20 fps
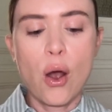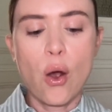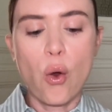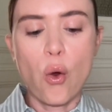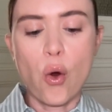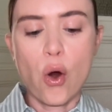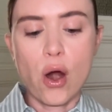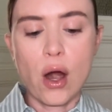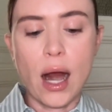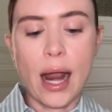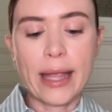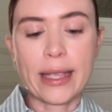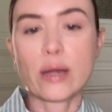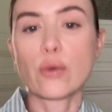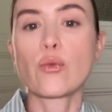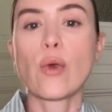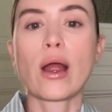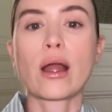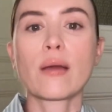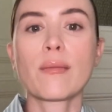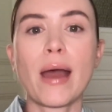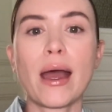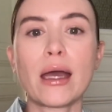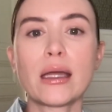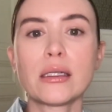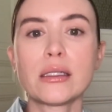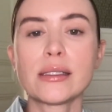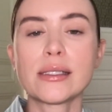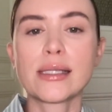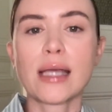or I can
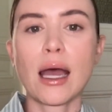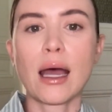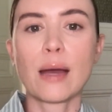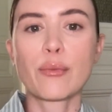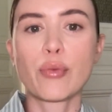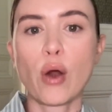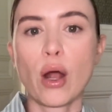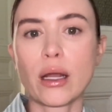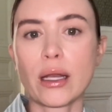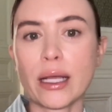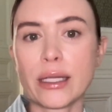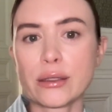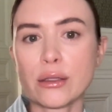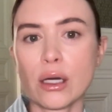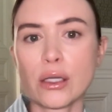recommend a product